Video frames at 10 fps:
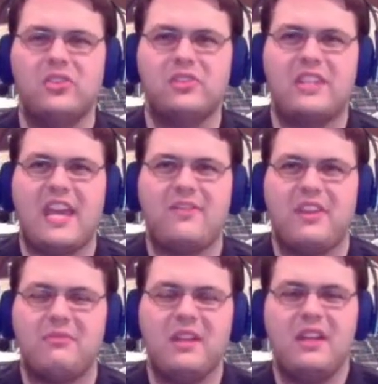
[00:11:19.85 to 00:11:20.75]
gave
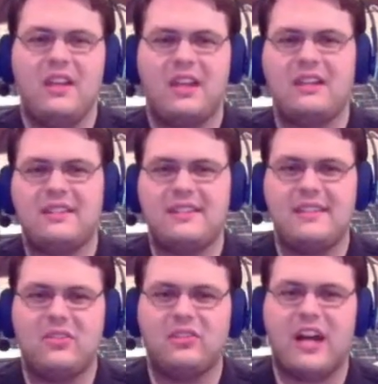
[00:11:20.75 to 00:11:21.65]
him and
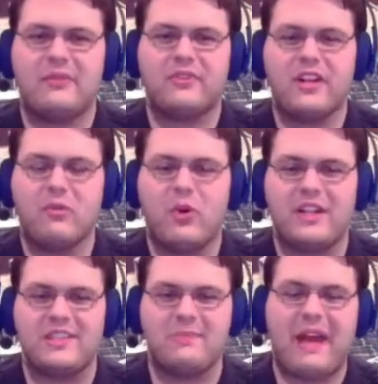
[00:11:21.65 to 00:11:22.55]
steal Kamen Rider
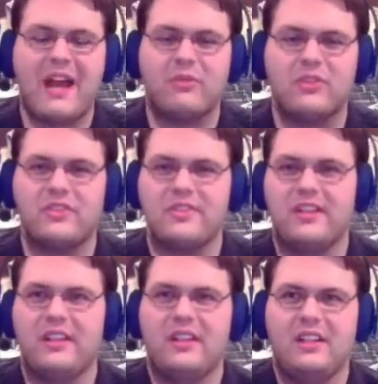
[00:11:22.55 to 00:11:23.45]
Waz's powers.
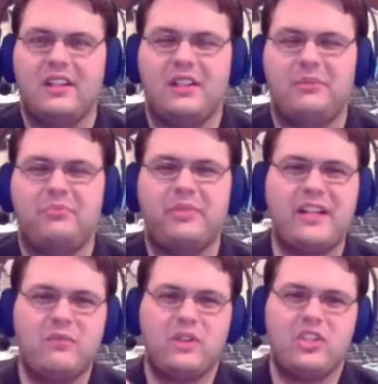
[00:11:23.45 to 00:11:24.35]

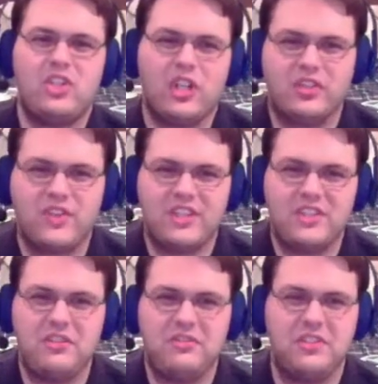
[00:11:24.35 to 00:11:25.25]
But when Chuck tries
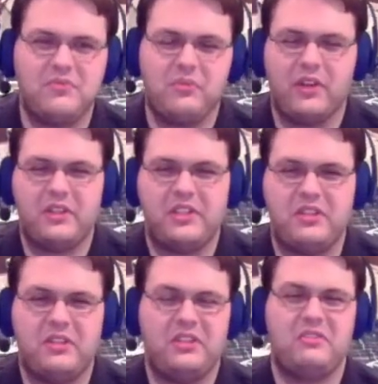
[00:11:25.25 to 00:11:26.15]
to use his
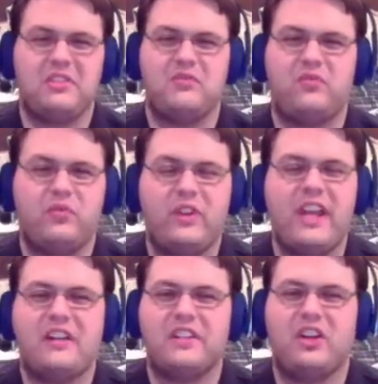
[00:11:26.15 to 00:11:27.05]

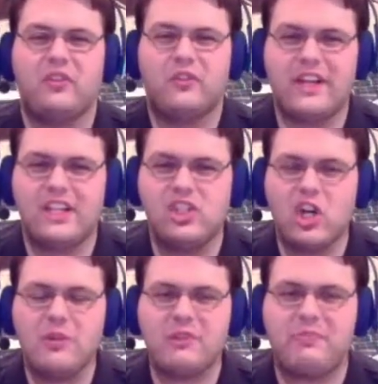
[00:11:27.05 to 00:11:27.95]
reality overriding
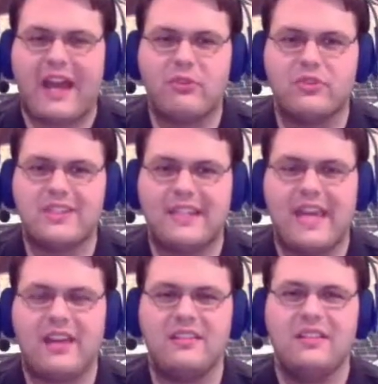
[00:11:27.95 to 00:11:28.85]
garbage powers
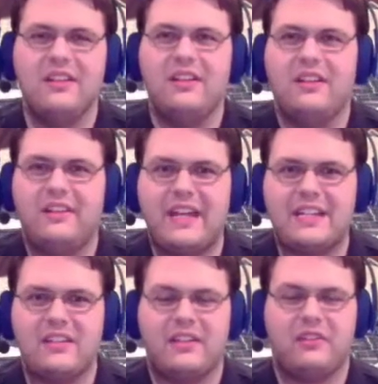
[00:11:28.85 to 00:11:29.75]
again,
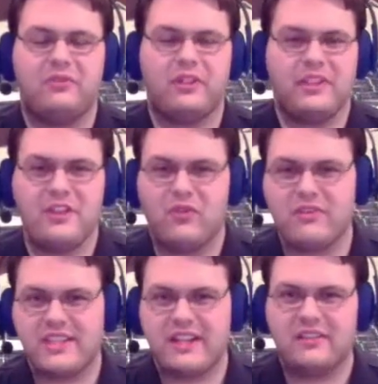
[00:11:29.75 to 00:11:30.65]
he
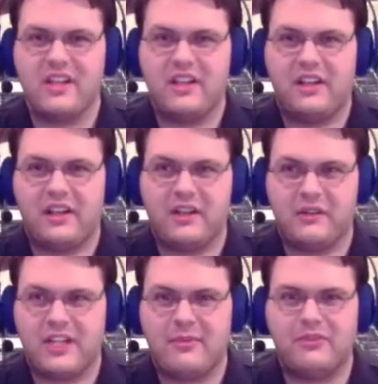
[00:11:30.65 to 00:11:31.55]
wrote down
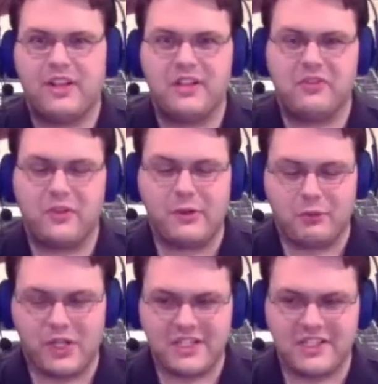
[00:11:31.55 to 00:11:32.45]
Kamen Rider
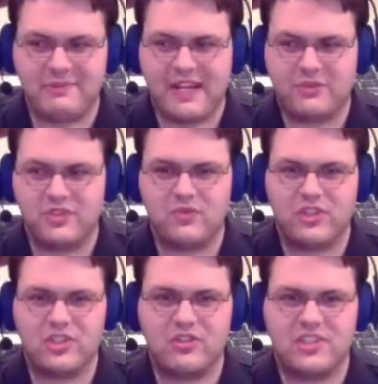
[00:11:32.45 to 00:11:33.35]
Waz's powers
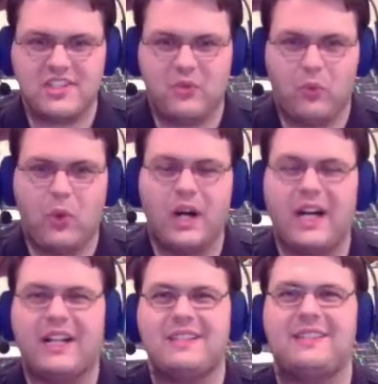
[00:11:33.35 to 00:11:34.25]
returns to
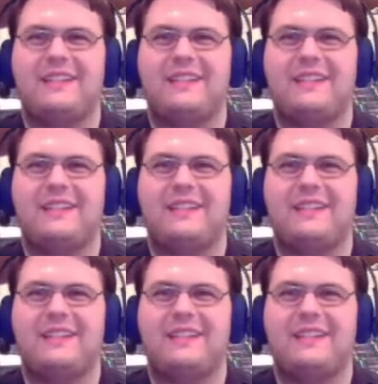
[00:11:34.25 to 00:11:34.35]
Waz.